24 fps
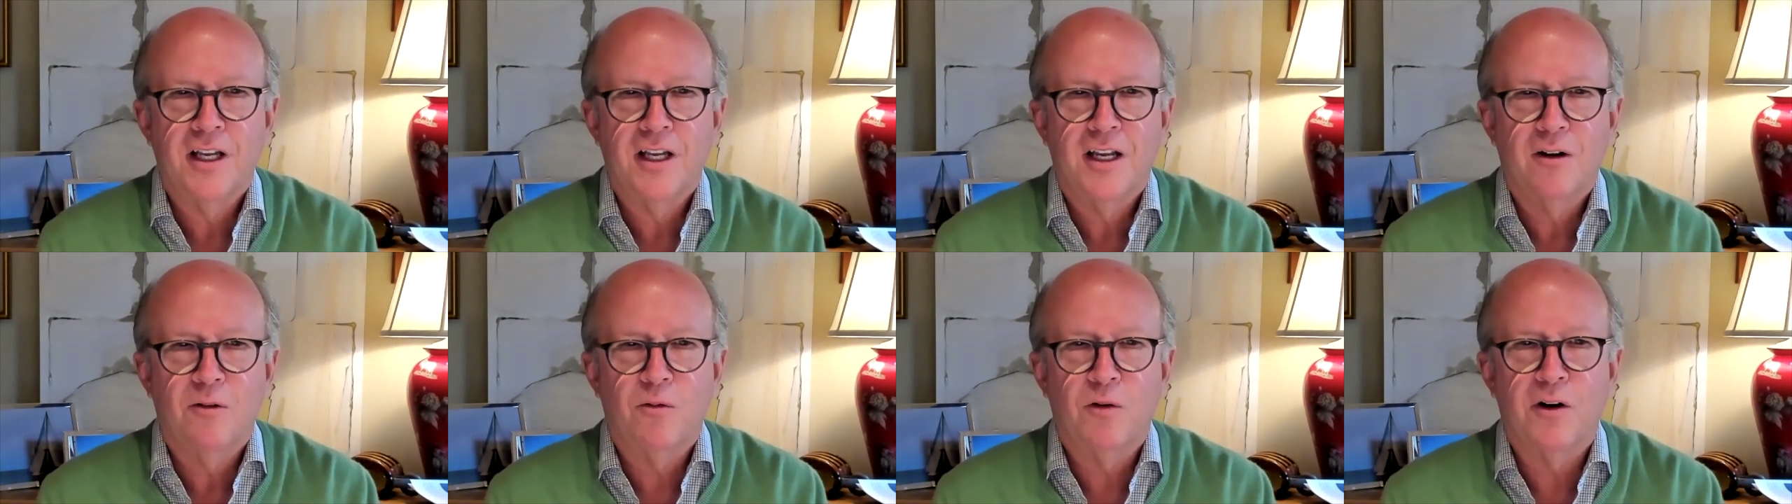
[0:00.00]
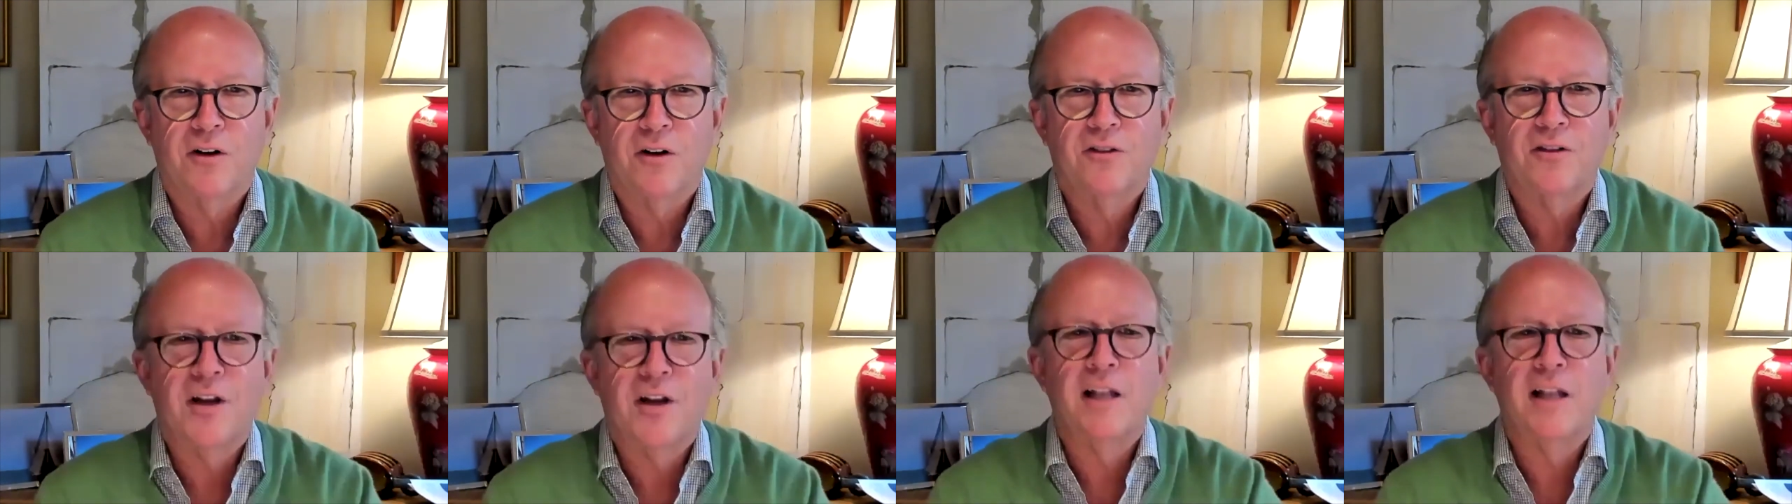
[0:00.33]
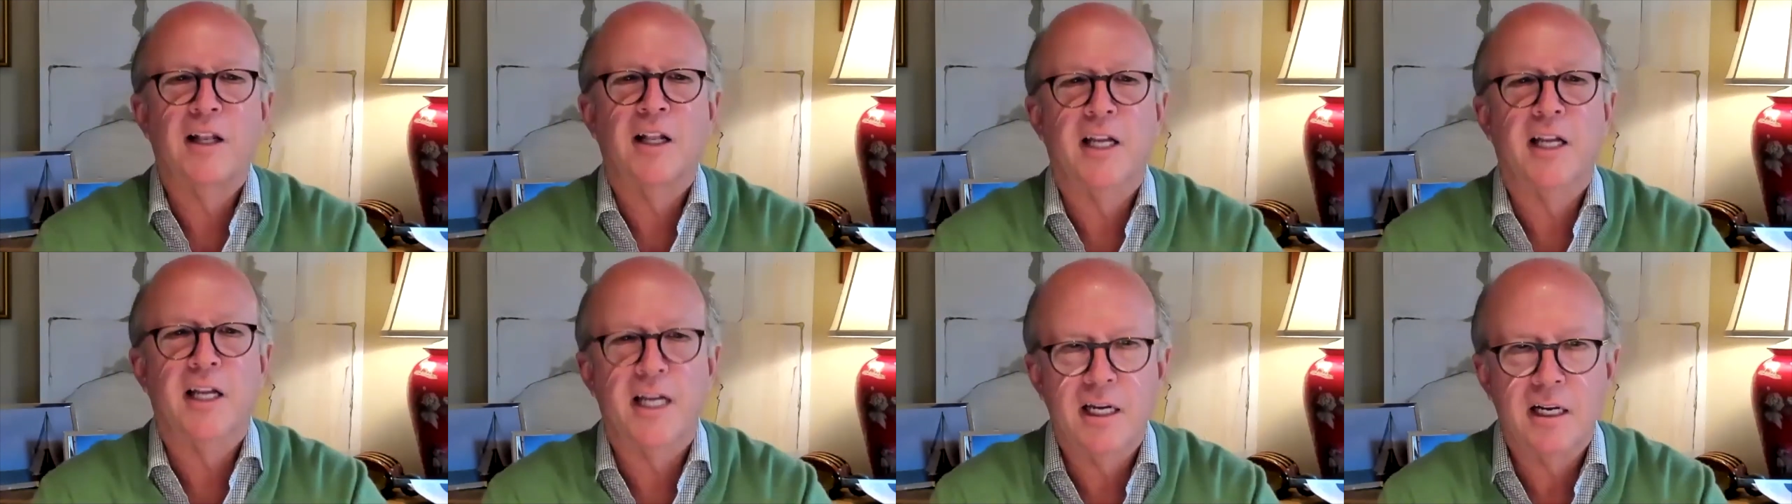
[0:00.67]
where
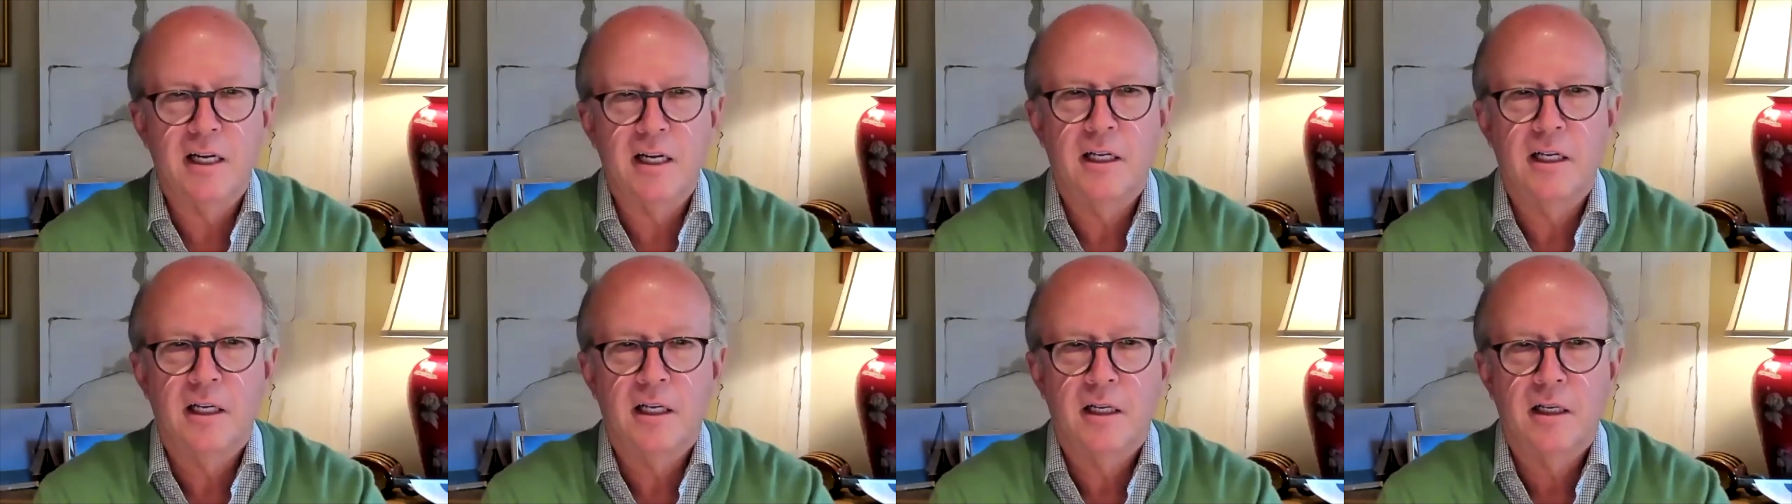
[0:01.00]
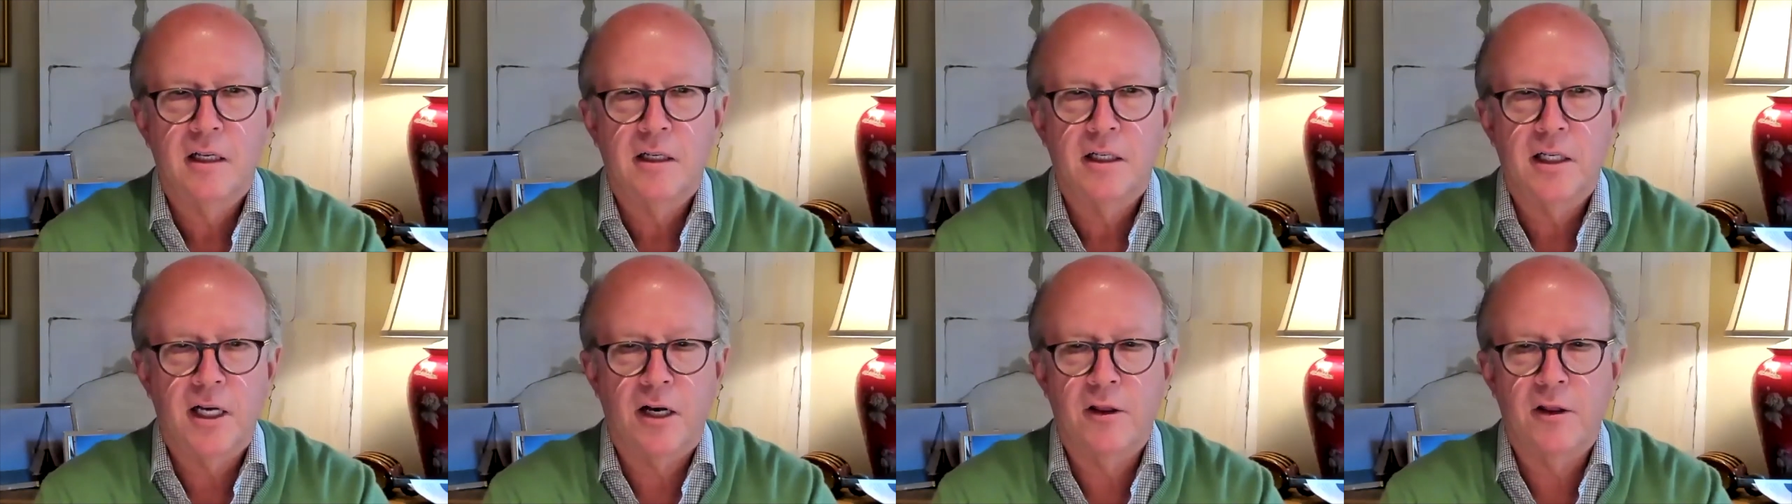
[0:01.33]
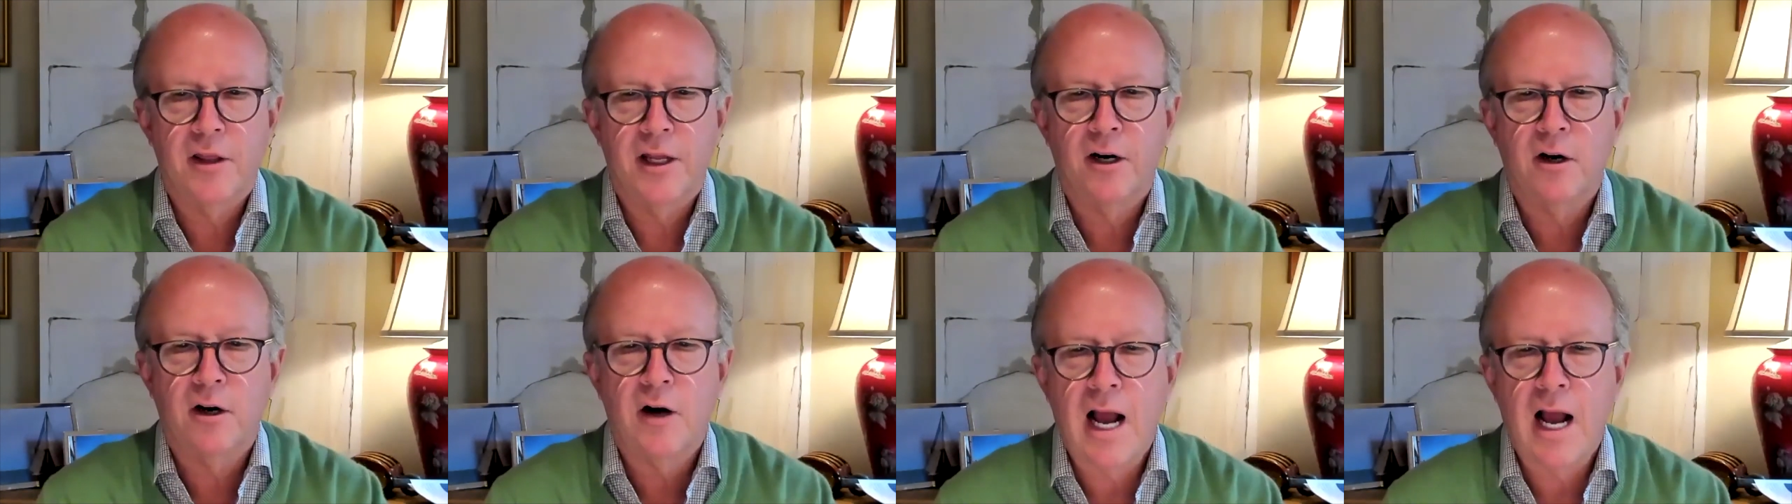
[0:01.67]
suddenly you know they're